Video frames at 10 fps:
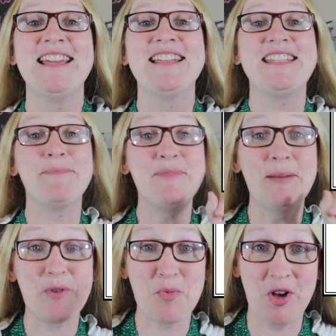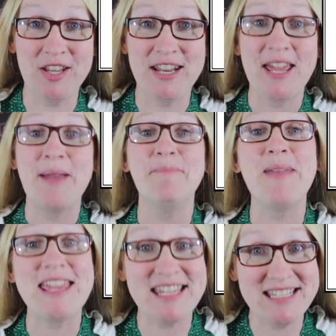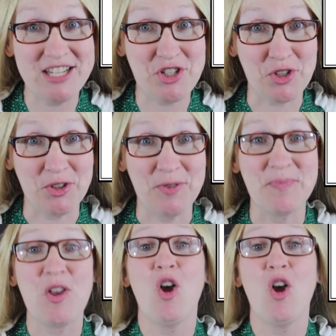Tip number 1, make it digital.